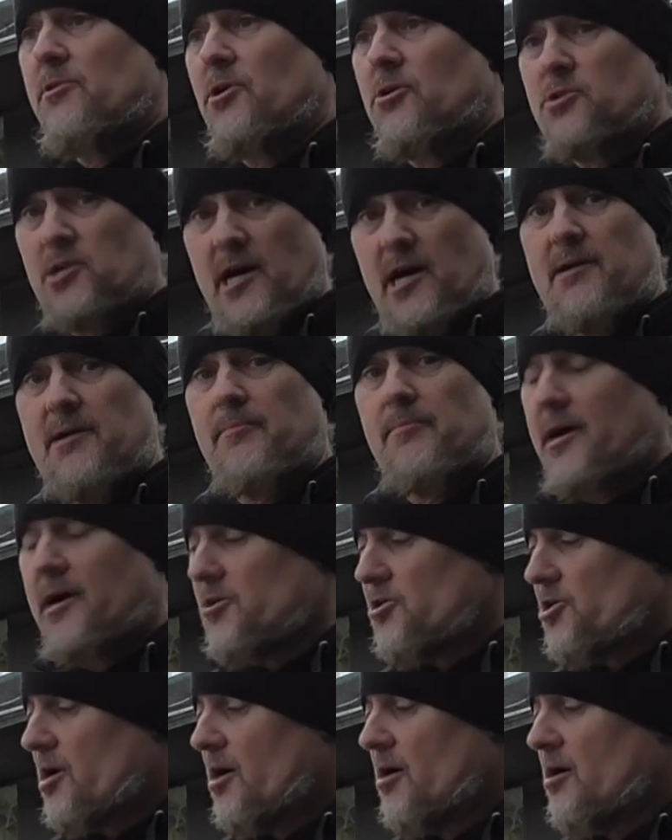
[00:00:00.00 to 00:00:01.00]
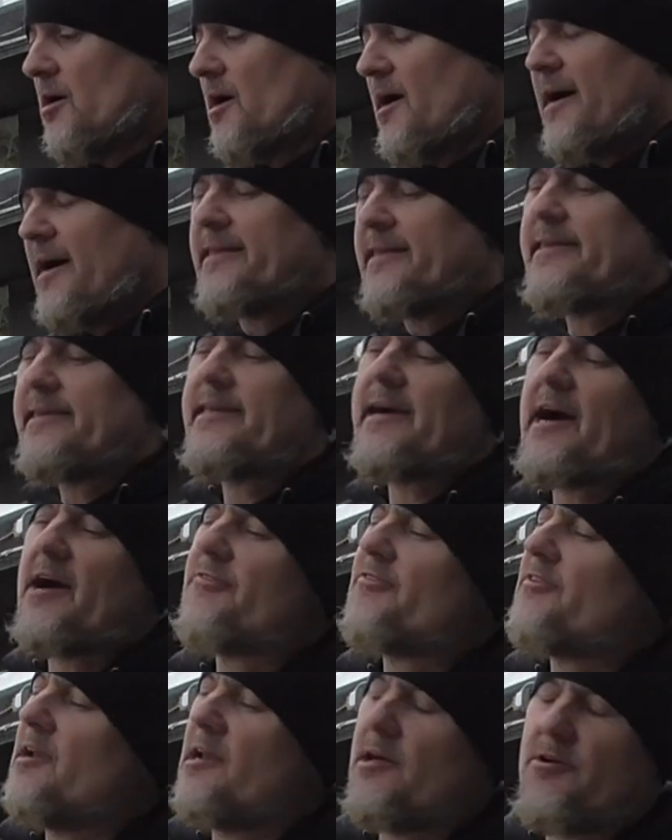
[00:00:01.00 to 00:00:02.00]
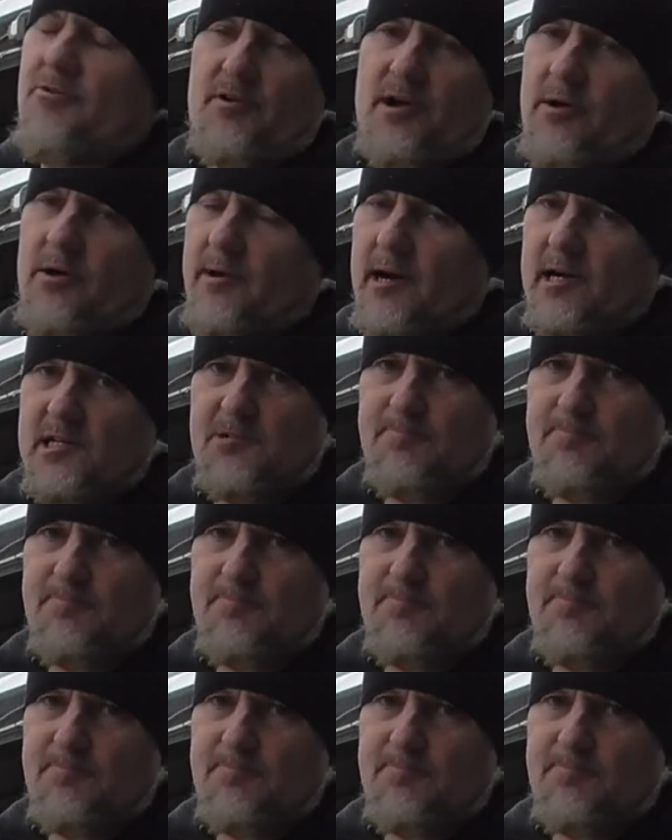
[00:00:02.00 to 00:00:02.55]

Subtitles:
your tape measure and definitely throw away a